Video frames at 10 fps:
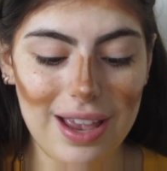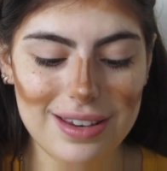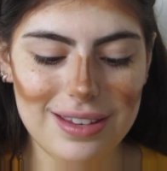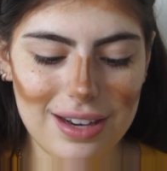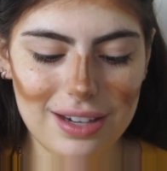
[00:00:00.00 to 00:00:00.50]

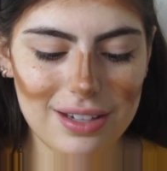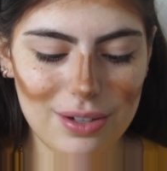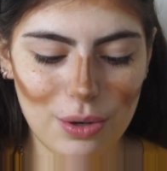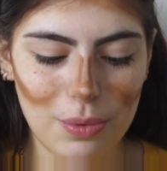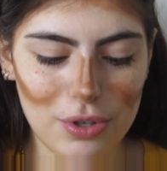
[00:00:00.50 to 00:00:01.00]
I didn't
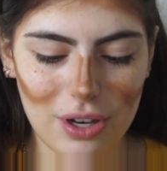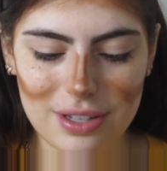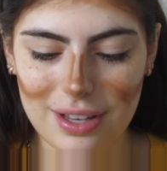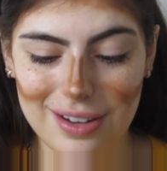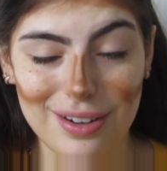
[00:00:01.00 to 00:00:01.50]
contour my jaw because
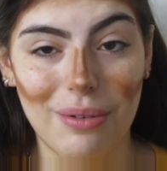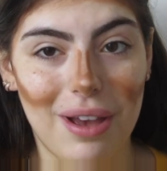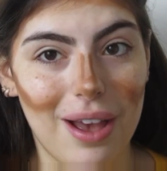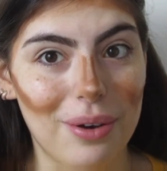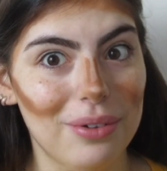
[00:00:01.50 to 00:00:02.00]
I didn't know
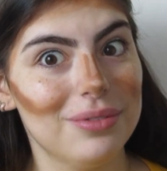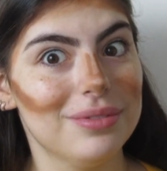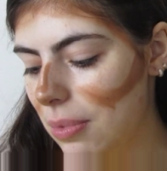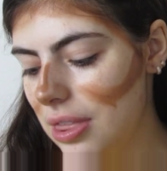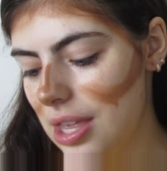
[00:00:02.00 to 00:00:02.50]
how,
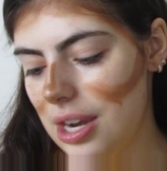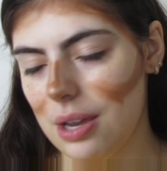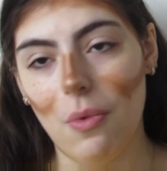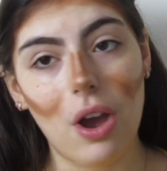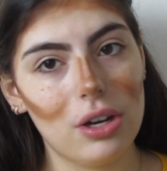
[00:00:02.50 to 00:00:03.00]
but then
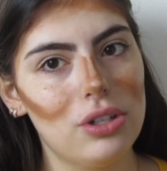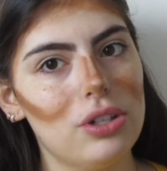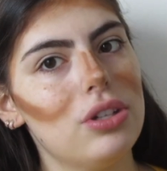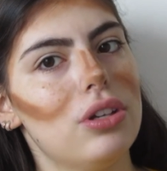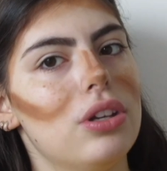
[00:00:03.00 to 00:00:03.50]
I
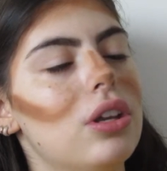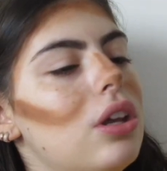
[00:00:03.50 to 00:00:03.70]
watched